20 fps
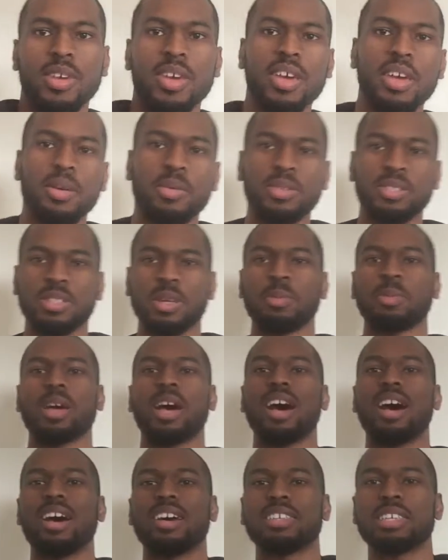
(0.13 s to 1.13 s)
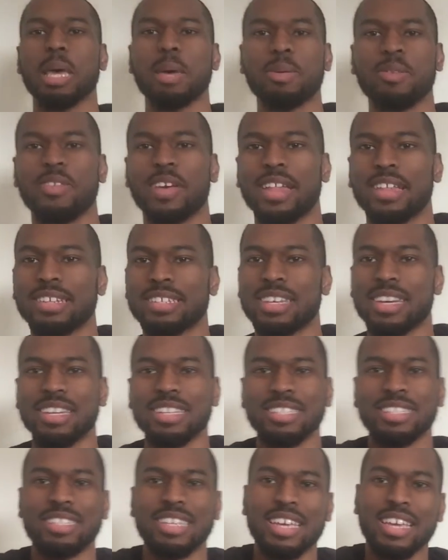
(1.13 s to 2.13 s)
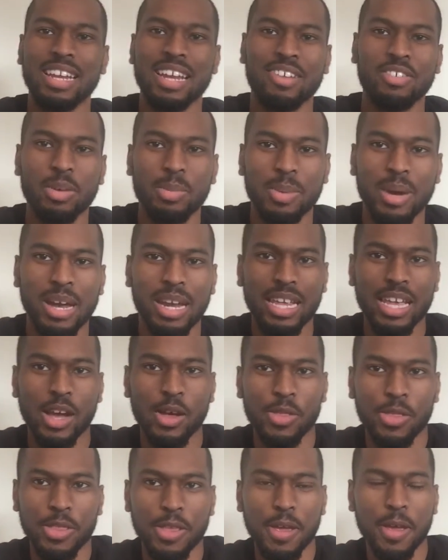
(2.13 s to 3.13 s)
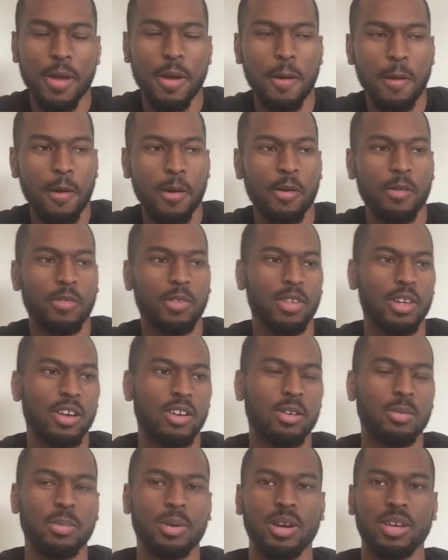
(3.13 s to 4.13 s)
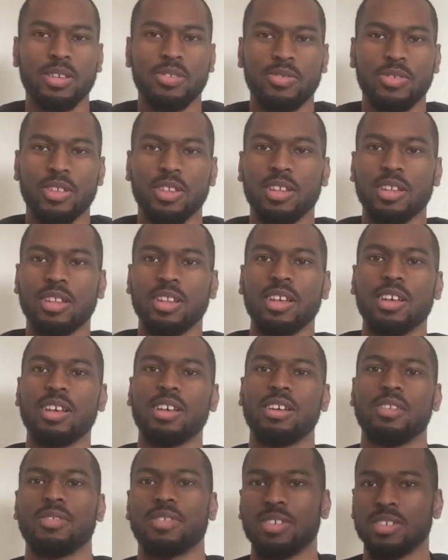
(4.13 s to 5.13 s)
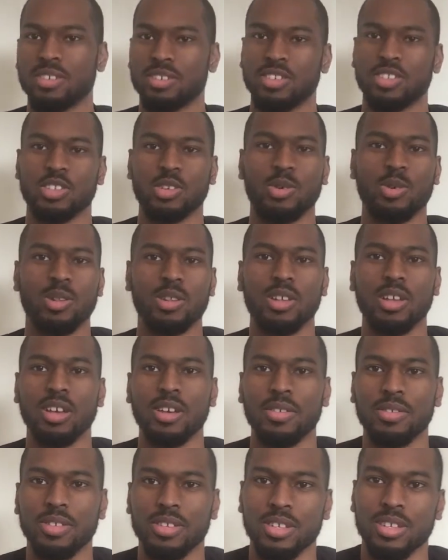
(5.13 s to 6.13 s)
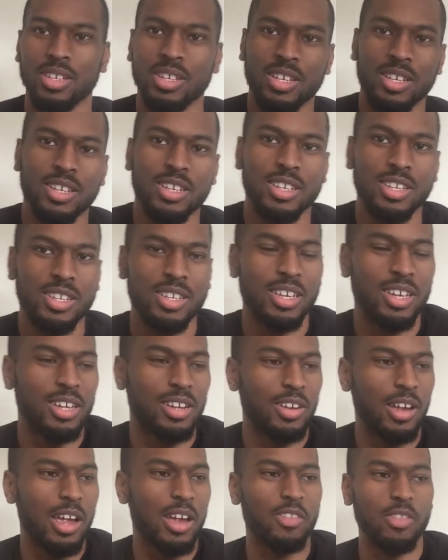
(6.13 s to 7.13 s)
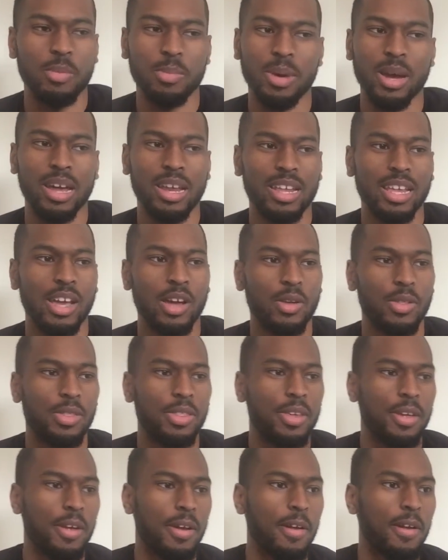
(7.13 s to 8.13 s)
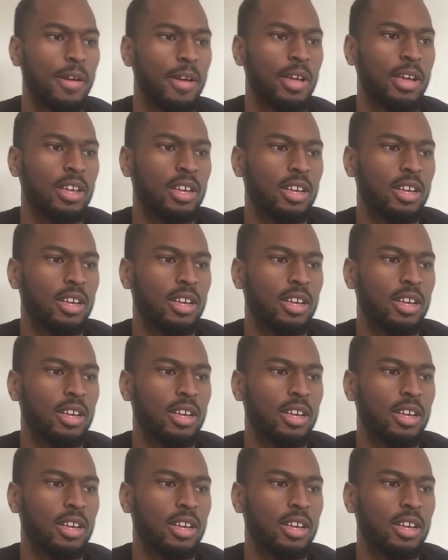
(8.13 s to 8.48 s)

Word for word: Hey, what's up, guys? Happy Valentine's Day to everybody out there. Hopefully, everybody's feeling love and showing love to everybody out there.